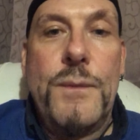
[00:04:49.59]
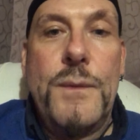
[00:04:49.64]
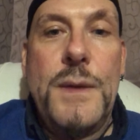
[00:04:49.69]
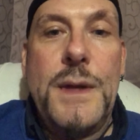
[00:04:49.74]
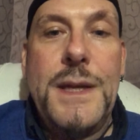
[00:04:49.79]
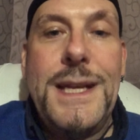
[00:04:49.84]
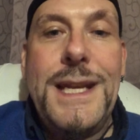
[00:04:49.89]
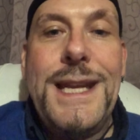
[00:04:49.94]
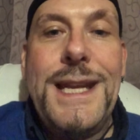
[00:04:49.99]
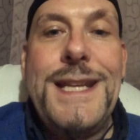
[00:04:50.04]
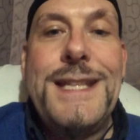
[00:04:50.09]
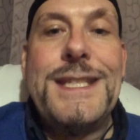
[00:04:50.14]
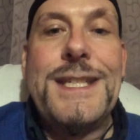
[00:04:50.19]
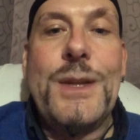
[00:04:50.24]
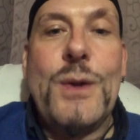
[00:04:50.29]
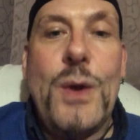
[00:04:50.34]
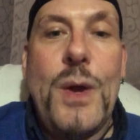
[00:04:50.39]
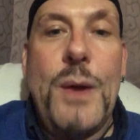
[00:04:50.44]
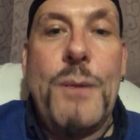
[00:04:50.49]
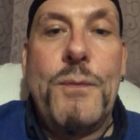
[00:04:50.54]
leads
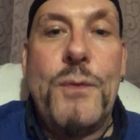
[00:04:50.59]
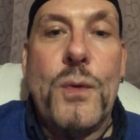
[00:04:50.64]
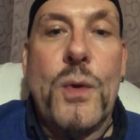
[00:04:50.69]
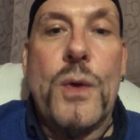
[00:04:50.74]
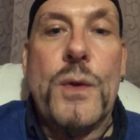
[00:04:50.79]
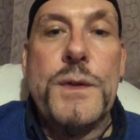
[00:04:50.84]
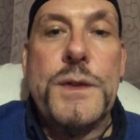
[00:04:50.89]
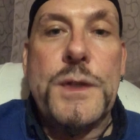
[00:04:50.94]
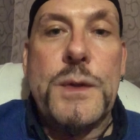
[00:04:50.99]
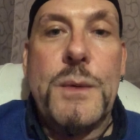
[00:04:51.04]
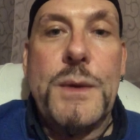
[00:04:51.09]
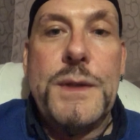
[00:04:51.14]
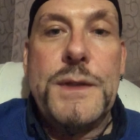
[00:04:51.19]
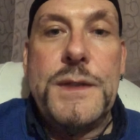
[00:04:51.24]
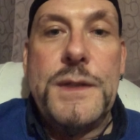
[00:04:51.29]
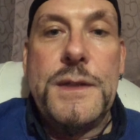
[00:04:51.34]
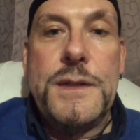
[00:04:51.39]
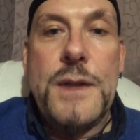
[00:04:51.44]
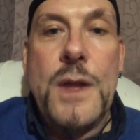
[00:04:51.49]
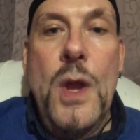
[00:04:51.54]
to harmful
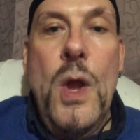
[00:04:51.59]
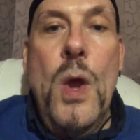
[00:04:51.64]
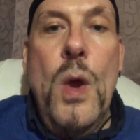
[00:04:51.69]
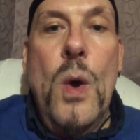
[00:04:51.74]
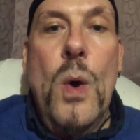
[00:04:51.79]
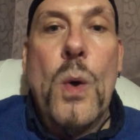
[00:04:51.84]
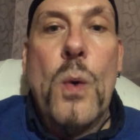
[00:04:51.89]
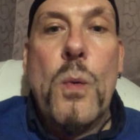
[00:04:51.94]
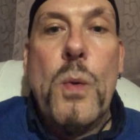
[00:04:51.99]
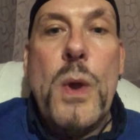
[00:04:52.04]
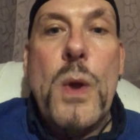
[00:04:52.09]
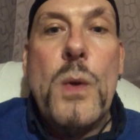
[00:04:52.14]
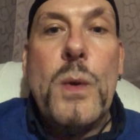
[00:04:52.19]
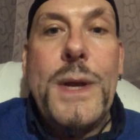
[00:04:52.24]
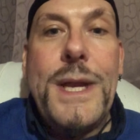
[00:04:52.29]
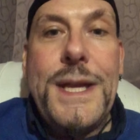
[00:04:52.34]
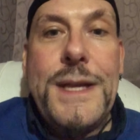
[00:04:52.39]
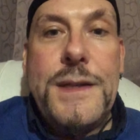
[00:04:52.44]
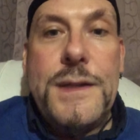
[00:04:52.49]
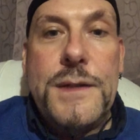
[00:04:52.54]
consequences, or will
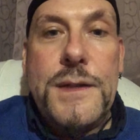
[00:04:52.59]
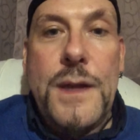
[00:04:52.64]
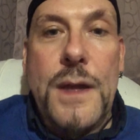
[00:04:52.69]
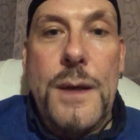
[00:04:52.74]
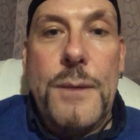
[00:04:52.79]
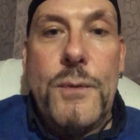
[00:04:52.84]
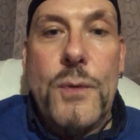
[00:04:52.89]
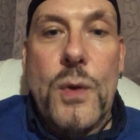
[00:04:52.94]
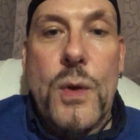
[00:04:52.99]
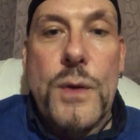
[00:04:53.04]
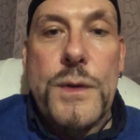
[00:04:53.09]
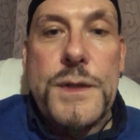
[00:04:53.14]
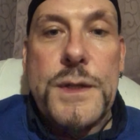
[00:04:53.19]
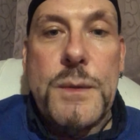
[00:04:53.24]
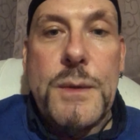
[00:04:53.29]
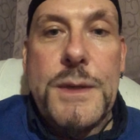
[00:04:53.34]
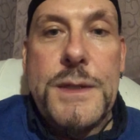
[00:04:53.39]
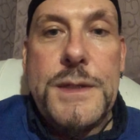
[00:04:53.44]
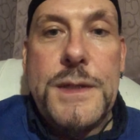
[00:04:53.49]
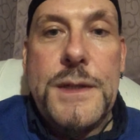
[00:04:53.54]
lead to harmful
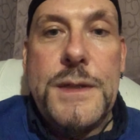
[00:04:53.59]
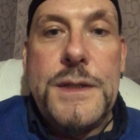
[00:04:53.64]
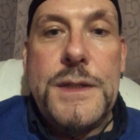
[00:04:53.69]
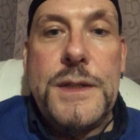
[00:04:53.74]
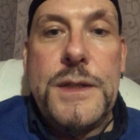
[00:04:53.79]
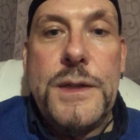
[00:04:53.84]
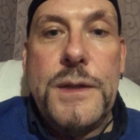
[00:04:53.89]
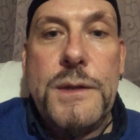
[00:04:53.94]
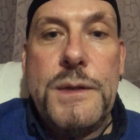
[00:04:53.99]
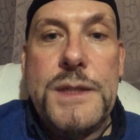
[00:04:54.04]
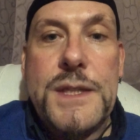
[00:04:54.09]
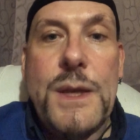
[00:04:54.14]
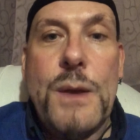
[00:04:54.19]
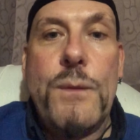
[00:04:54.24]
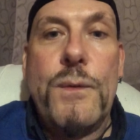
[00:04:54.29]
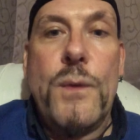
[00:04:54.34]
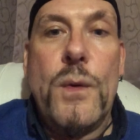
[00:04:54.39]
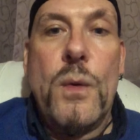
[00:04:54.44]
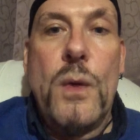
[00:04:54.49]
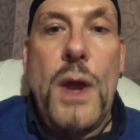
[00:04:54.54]
consequences to
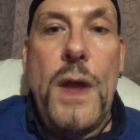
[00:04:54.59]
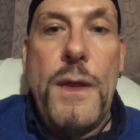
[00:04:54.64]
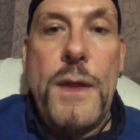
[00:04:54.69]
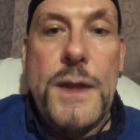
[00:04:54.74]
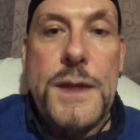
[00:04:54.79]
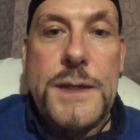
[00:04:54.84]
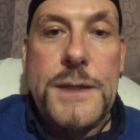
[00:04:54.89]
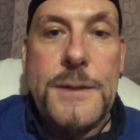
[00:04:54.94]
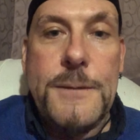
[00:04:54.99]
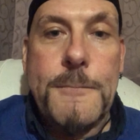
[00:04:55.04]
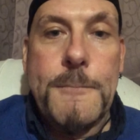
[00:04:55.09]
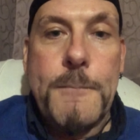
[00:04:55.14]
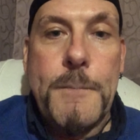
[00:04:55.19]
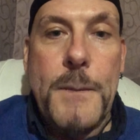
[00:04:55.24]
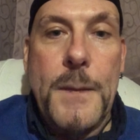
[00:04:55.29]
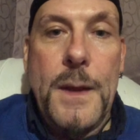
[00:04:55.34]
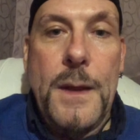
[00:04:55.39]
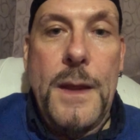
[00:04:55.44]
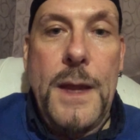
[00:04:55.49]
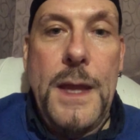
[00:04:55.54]
self or others.
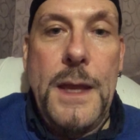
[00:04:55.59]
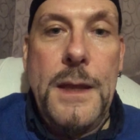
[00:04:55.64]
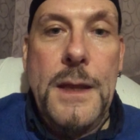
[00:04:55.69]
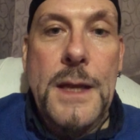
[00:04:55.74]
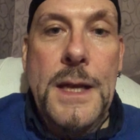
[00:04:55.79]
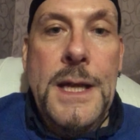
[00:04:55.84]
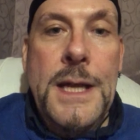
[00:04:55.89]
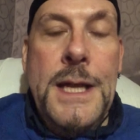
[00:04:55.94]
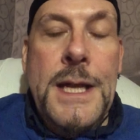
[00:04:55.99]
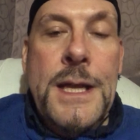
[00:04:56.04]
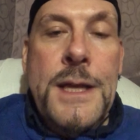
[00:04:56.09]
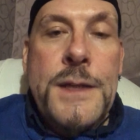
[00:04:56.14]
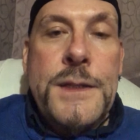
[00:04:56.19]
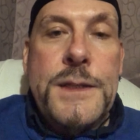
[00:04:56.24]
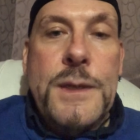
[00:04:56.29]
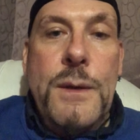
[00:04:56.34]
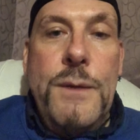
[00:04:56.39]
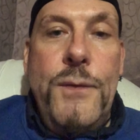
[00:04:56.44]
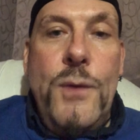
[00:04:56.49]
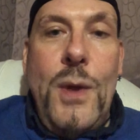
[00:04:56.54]
Okay,
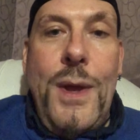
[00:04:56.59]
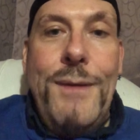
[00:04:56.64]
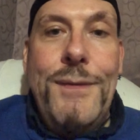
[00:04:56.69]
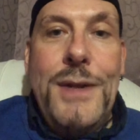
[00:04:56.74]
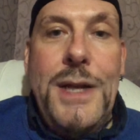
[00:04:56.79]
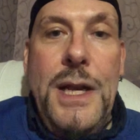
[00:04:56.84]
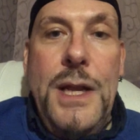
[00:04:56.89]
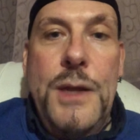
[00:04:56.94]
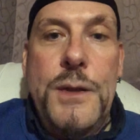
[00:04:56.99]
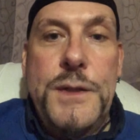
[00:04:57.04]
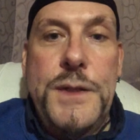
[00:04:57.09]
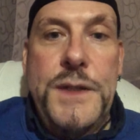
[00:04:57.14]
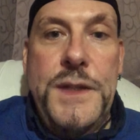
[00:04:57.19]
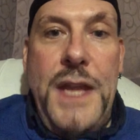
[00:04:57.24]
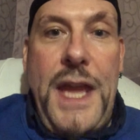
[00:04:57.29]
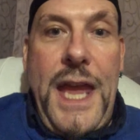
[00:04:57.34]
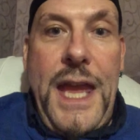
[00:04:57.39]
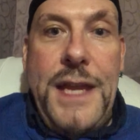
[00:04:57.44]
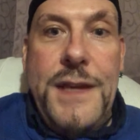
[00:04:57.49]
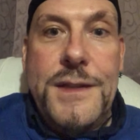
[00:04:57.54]
so if you're having loads of
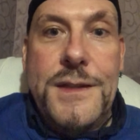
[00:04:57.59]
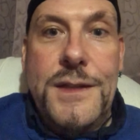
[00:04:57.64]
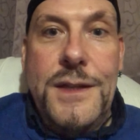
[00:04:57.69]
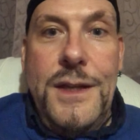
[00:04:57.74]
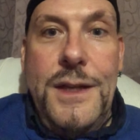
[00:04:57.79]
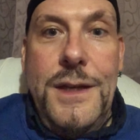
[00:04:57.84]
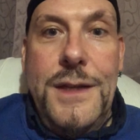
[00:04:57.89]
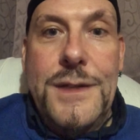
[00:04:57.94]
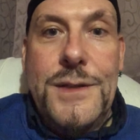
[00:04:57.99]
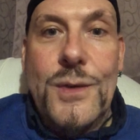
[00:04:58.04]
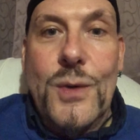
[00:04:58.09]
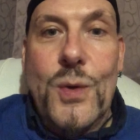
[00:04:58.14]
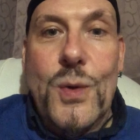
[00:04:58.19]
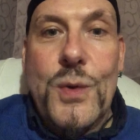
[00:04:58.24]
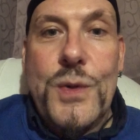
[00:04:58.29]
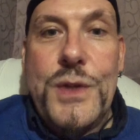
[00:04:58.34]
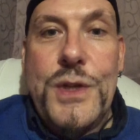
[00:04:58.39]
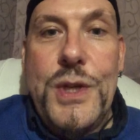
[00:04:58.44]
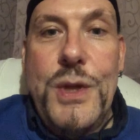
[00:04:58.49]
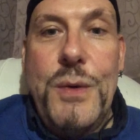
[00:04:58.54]
sex and it's not
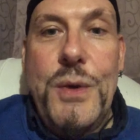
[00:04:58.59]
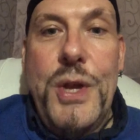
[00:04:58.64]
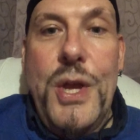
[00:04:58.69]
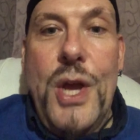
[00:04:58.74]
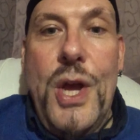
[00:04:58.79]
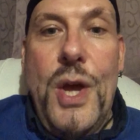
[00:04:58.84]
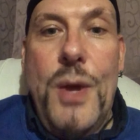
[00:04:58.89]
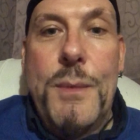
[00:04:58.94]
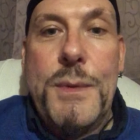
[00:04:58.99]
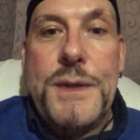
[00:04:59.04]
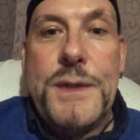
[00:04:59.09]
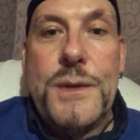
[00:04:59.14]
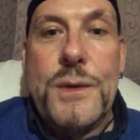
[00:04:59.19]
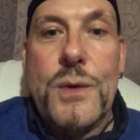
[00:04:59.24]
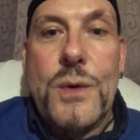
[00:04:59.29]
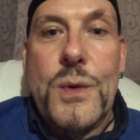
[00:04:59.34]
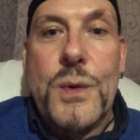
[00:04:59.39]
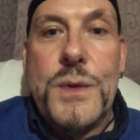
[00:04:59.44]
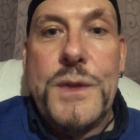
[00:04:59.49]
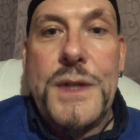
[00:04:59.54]
causing you any harm, it's
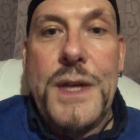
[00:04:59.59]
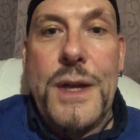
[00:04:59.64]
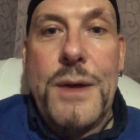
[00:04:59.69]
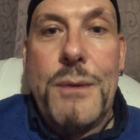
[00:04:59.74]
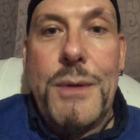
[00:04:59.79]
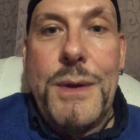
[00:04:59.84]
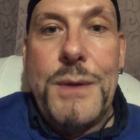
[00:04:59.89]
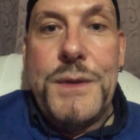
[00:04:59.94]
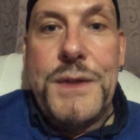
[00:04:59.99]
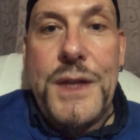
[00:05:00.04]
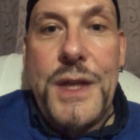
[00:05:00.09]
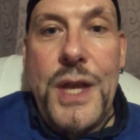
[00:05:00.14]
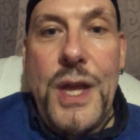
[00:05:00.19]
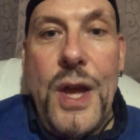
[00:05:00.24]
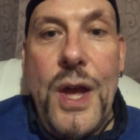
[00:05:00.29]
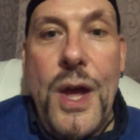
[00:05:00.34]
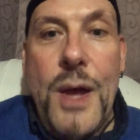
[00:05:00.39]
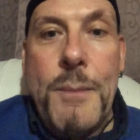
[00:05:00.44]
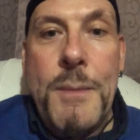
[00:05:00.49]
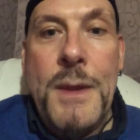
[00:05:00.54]
not causing anyone else any
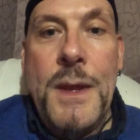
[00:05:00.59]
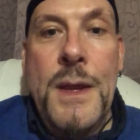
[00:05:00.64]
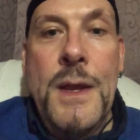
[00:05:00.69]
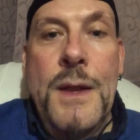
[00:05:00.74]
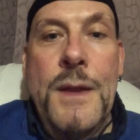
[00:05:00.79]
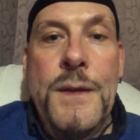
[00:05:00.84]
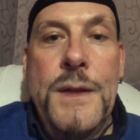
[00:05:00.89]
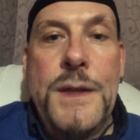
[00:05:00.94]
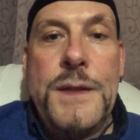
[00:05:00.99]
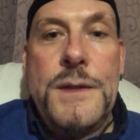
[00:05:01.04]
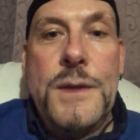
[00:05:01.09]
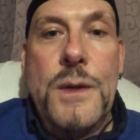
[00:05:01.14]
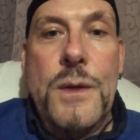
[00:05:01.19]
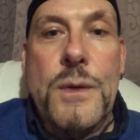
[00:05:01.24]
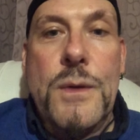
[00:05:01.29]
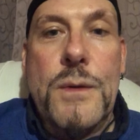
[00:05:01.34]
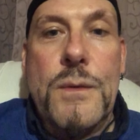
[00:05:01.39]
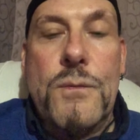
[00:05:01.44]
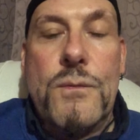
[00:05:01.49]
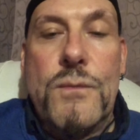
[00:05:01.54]
harm, there's no
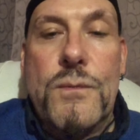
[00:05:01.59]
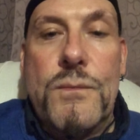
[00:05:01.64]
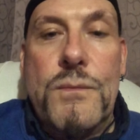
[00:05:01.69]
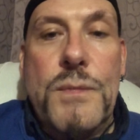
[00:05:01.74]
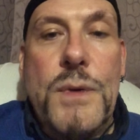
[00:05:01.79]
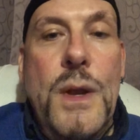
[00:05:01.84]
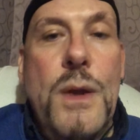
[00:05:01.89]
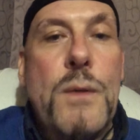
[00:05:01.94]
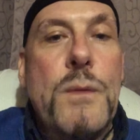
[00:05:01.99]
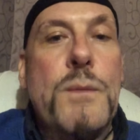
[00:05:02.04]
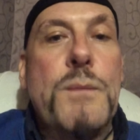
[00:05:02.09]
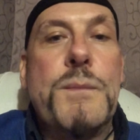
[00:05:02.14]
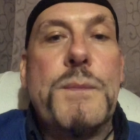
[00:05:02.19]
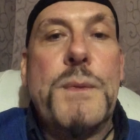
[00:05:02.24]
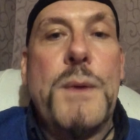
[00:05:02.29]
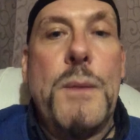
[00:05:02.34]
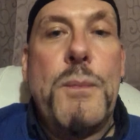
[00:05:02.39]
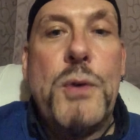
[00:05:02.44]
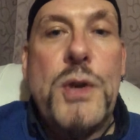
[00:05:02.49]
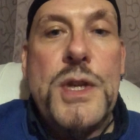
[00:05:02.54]
no
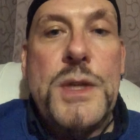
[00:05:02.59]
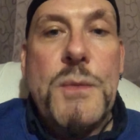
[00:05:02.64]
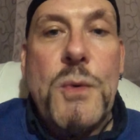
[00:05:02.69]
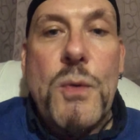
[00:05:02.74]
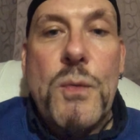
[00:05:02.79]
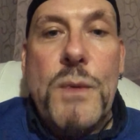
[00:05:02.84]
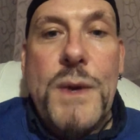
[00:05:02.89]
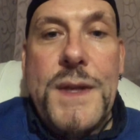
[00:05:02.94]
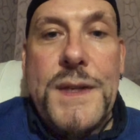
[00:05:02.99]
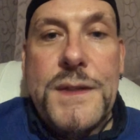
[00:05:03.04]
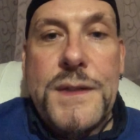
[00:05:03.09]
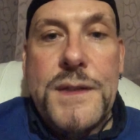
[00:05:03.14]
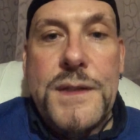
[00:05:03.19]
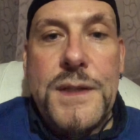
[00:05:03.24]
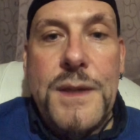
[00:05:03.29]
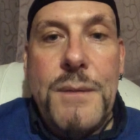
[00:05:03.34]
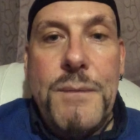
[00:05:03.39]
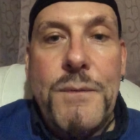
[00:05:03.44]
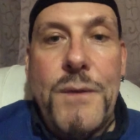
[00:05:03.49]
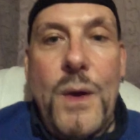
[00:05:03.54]
appreciable risks
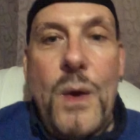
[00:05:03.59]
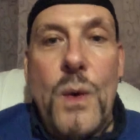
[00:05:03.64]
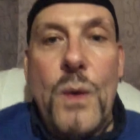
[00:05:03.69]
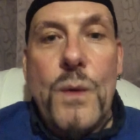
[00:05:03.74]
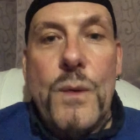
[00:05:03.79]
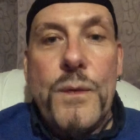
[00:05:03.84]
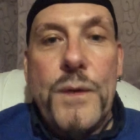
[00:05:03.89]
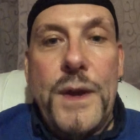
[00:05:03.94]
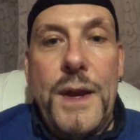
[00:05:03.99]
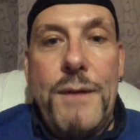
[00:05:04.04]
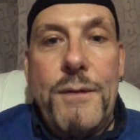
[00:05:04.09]
involved and